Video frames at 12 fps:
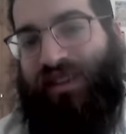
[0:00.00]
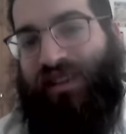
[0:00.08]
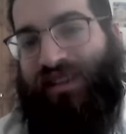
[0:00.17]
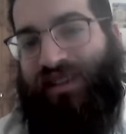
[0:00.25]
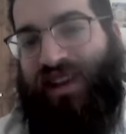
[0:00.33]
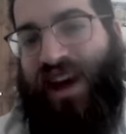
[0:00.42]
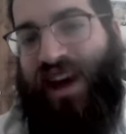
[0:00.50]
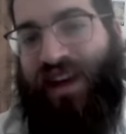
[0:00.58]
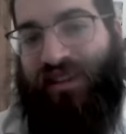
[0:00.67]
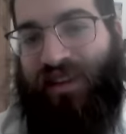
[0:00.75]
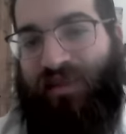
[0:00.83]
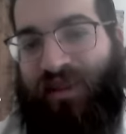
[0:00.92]
this
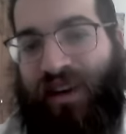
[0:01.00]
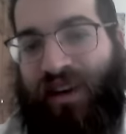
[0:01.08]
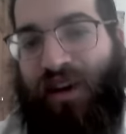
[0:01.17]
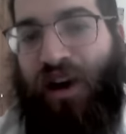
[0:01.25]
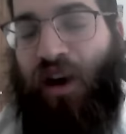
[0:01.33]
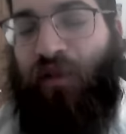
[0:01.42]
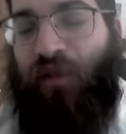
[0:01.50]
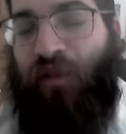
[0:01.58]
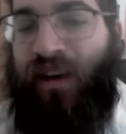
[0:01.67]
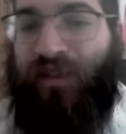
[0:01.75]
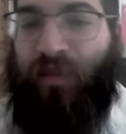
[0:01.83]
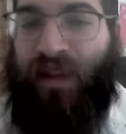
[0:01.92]
concept of
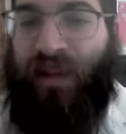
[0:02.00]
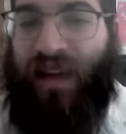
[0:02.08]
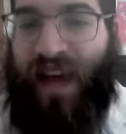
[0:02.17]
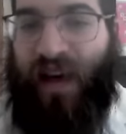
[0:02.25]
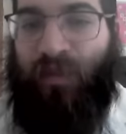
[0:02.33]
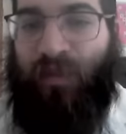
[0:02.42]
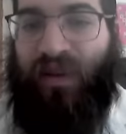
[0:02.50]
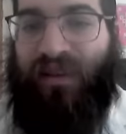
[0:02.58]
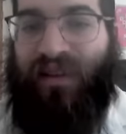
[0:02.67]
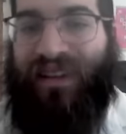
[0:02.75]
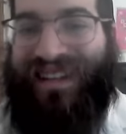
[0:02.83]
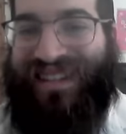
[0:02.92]
us being happy
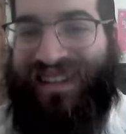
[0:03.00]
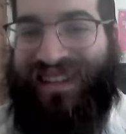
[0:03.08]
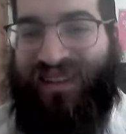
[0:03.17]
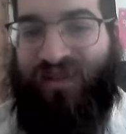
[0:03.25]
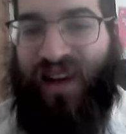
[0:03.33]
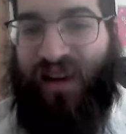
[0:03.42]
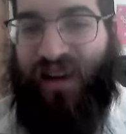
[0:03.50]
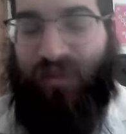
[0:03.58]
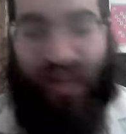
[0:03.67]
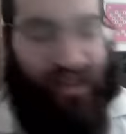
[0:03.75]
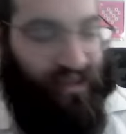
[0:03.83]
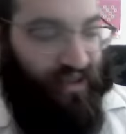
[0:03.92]
to elicit divine
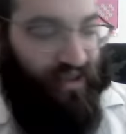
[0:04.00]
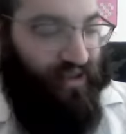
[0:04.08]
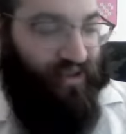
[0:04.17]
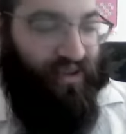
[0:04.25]
blessing,